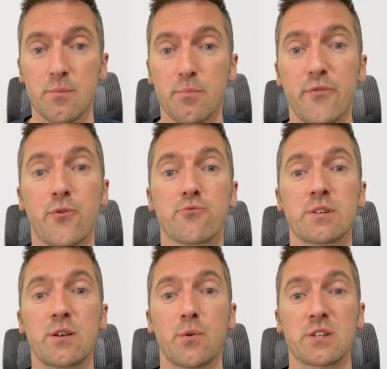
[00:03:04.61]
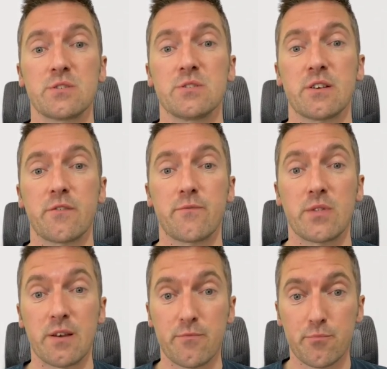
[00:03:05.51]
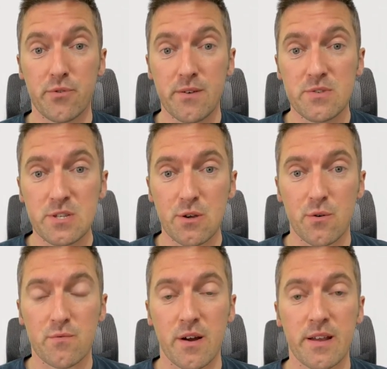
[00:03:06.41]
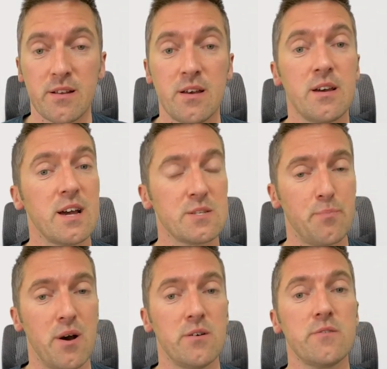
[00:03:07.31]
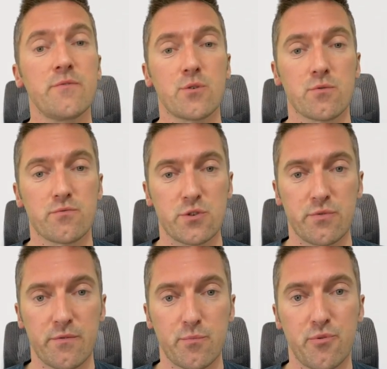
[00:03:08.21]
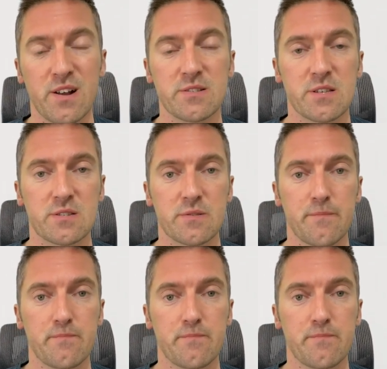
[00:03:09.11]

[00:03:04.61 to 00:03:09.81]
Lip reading: before any questions if they've previously got right as part of good retrieval practice.